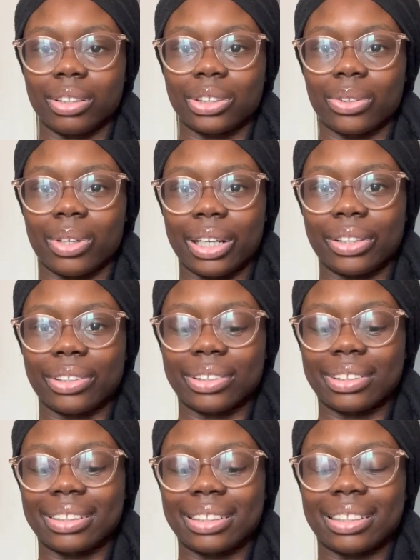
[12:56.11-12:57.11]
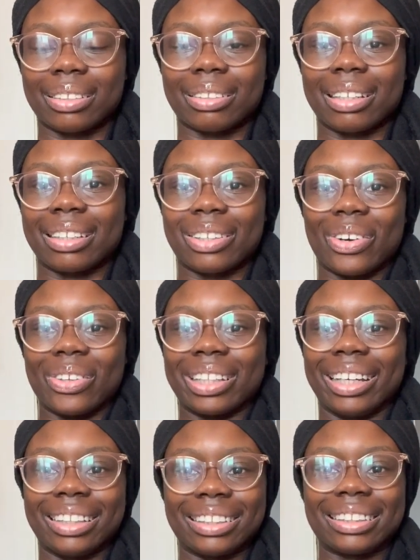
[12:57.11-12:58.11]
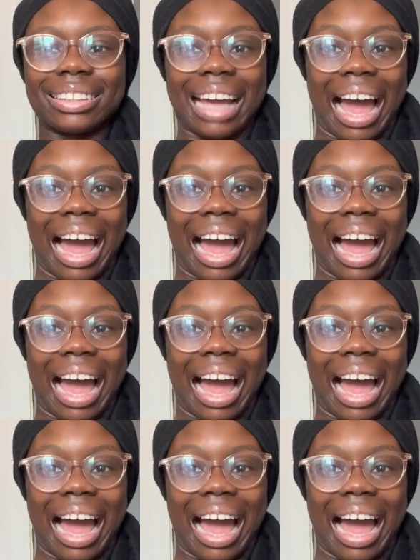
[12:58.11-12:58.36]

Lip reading: So I just got this.